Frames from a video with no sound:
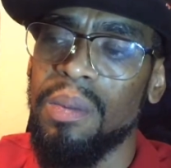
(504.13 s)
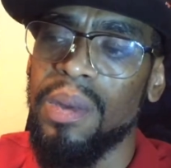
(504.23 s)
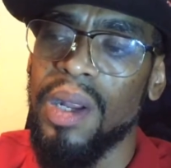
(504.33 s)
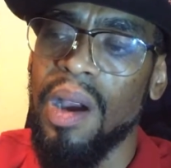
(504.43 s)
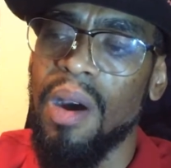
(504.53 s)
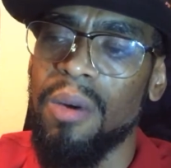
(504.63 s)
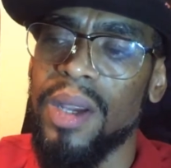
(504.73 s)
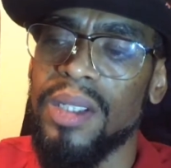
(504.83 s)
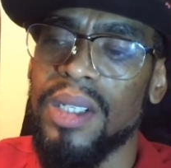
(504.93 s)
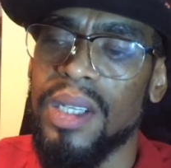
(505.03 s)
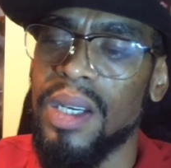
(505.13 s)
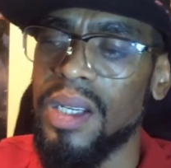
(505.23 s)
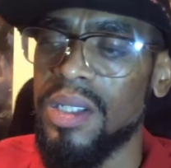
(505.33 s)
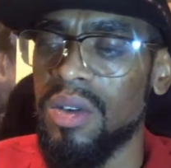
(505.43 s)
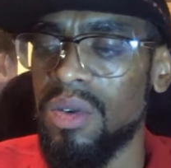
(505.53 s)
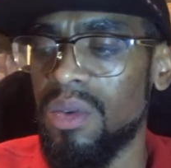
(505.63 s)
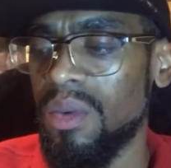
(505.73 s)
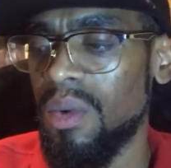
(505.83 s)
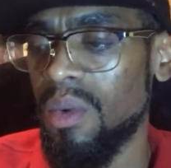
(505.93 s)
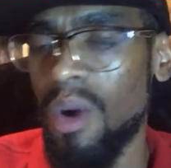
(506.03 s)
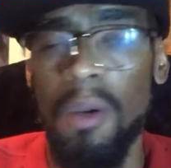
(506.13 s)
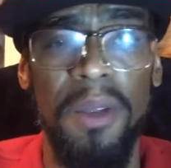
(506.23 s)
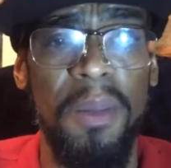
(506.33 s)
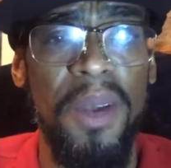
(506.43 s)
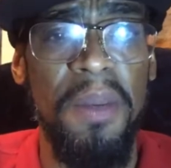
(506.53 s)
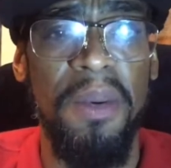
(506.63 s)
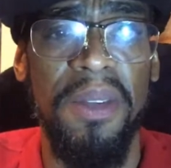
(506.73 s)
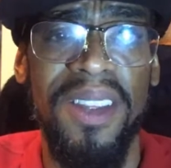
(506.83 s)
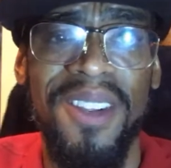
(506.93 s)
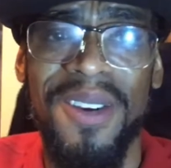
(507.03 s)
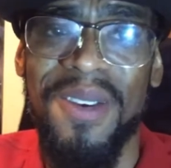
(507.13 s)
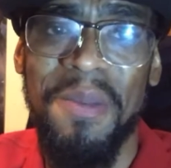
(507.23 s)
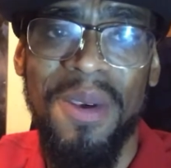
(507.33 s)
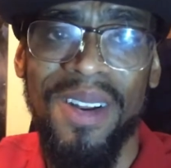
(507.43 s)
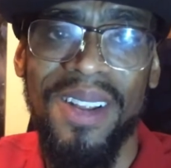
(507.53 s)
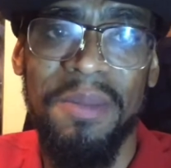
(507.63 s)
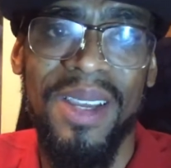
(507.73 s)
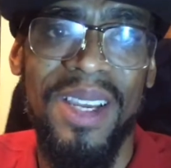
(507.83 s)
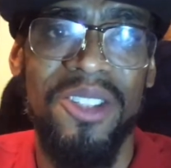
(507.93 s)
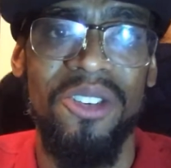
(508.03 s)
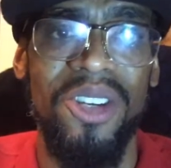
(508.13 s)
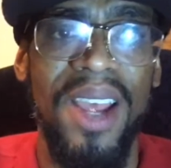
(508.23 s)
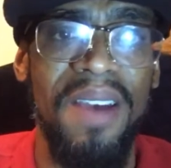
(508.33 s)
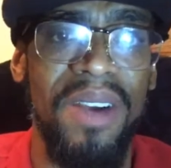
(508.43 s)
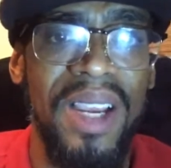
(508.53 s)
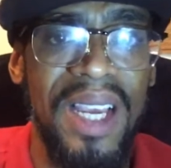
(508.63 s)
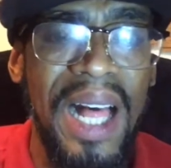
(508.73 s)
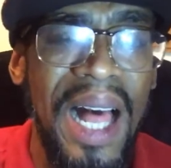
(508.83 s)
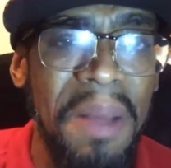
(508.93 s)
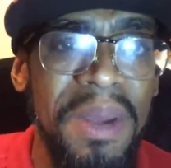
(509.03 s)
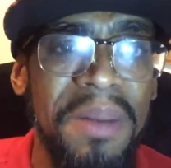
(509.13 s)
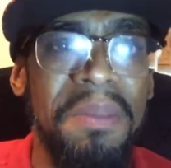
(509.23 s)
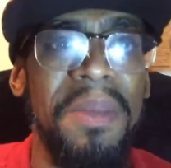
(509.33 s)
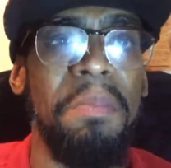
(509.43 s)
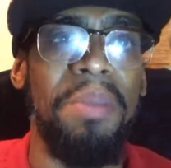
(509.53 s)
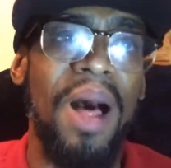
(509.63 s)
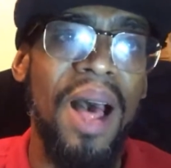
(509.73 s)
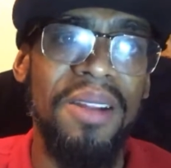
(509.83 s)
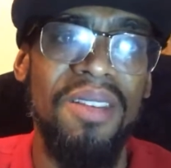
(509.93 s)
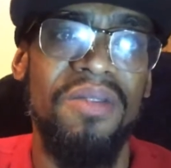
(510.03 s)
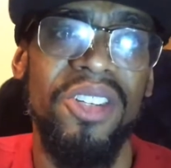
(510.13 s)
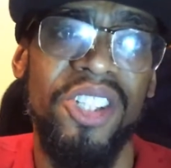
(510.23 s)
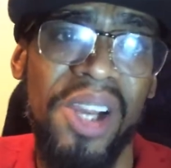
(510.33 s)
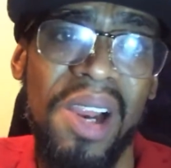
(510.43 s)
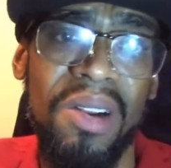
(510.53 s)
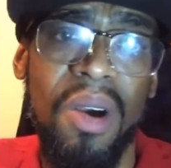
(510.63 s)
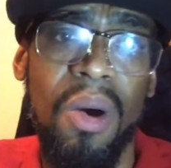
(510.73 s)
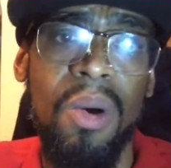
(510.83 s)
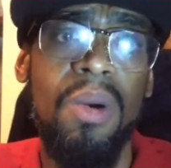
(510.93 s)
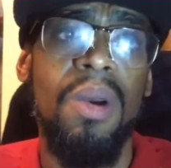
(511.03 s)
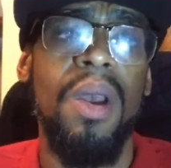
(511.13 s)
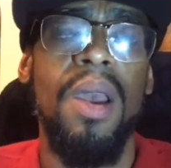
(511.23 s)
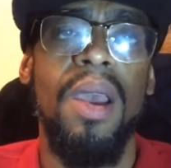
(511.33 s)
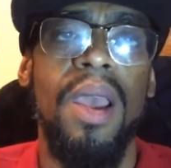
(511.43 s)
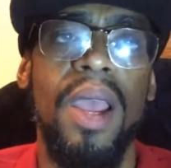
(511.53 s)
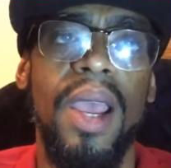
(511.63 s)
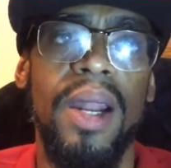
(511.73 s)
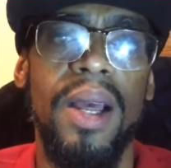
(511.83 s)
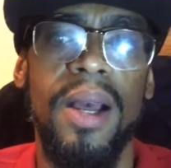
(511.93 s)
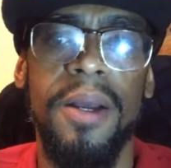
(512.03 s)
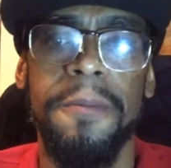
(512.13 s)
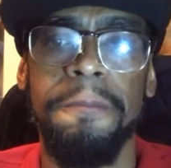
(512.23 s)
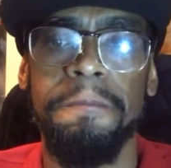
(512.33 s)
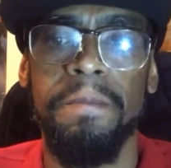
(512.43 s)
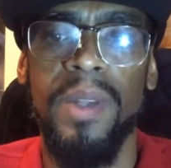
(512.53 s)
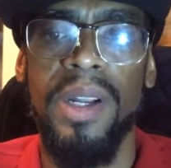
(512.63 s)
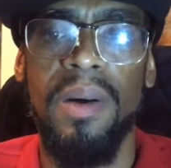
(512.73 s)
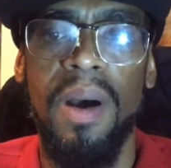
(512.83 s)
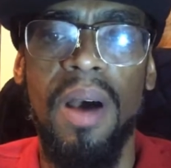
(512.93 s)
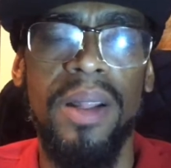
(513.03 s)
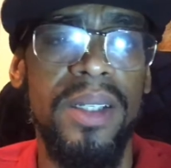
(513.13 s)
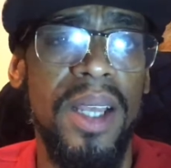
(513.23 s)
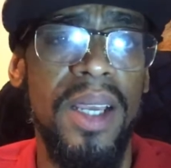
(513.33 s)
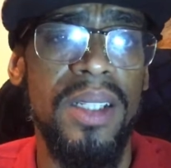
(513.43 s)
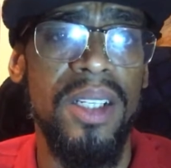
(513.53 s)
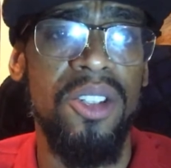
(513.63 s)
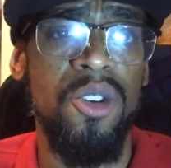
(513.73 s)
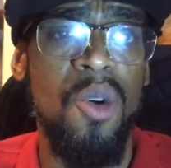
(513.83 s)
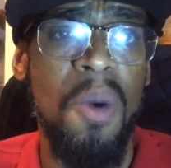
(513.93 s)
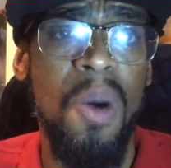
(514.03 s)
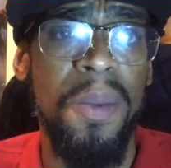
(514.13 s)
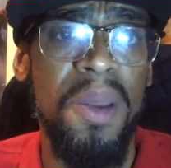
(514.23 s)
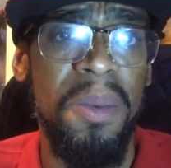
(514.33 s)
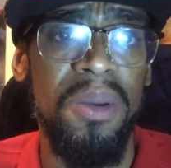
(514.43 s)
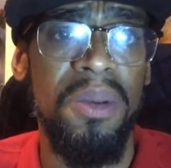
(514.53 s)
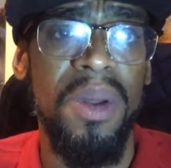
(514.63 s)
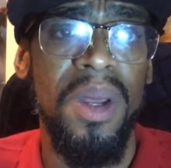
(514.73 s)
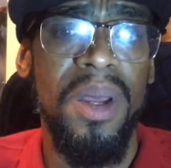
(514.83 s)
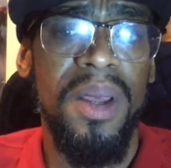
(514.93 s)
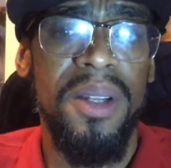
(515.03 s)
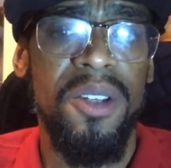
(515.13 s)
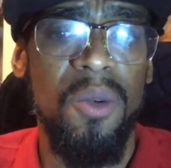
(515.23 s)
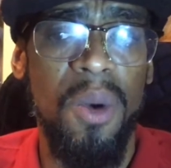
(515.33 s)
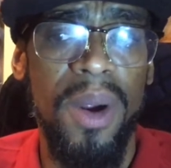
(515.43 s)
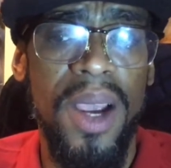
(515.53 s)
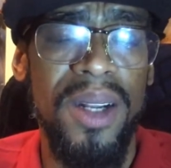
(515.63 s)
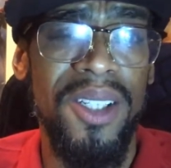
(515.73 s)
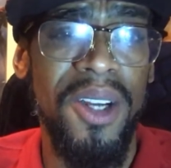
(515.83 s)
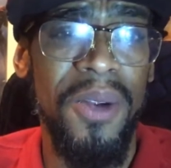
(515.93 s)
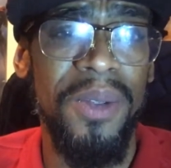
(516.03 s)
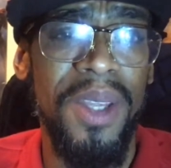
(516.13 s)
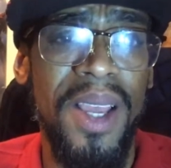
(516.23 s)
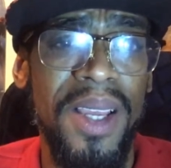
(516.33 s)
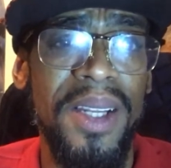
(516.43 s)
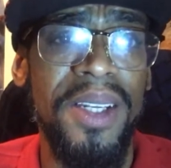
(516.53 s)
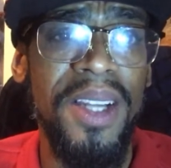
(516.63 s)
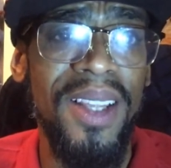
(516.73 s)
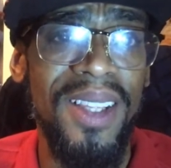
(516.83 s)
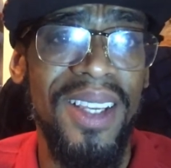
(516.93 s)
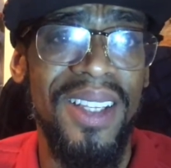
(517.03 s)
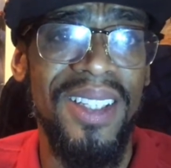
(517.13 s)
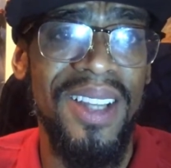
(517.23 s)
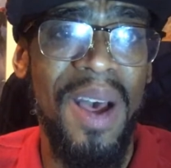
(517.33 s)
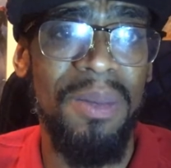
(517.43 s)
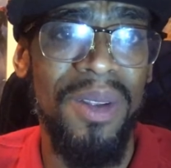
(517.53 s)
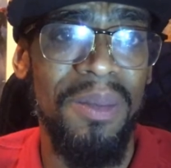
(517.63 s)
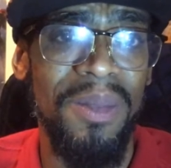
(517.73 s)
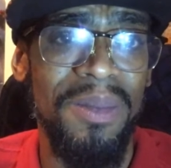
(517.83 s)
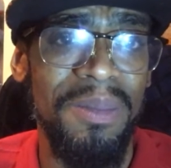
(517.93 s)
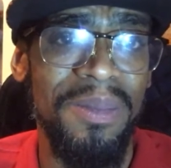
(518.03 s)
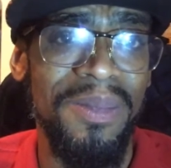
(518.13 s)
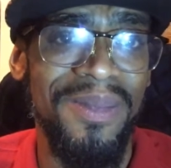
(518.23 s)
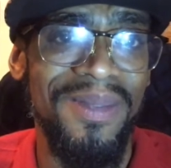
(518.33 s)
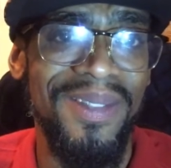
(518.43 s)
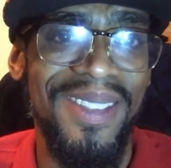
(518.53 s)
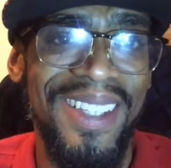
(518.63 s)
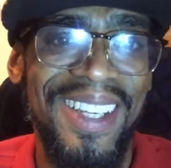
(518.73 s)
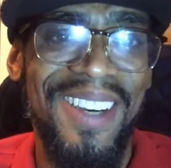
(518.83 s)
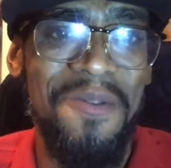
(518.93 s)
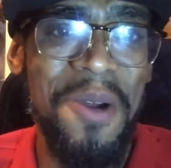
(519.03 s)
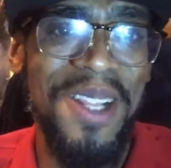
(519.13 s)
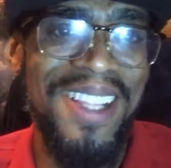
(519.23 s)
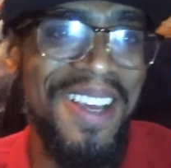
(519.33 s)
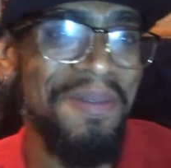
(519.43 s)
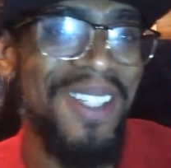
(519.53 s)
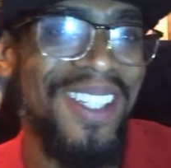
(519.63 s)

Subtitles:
it always is good to work with the people within your community because you have a common bond, you have a shared goal, and all it takes is two or more people to work at a certain thing, and nothing can stop them. One of them,